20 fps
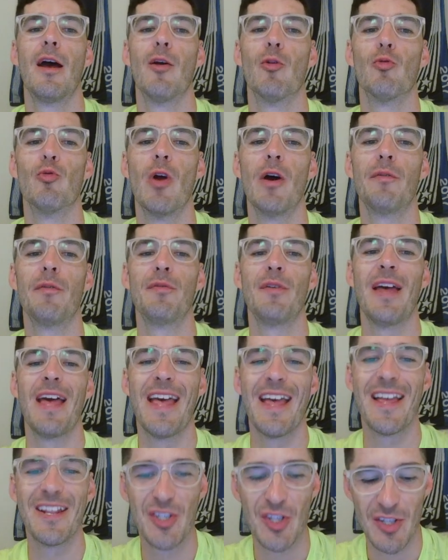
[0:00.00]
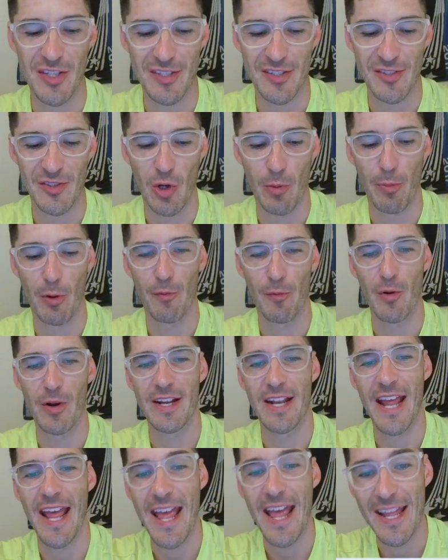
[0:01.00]
Rough edges or
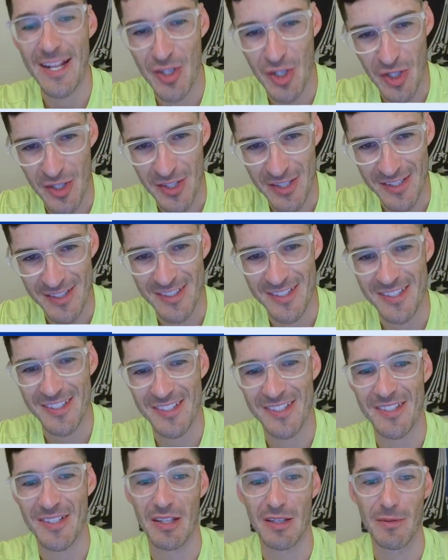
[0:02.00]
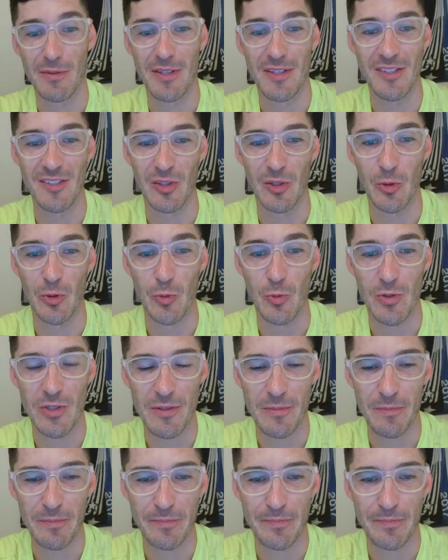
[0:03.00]
perforated edges. Maybe it is a lute.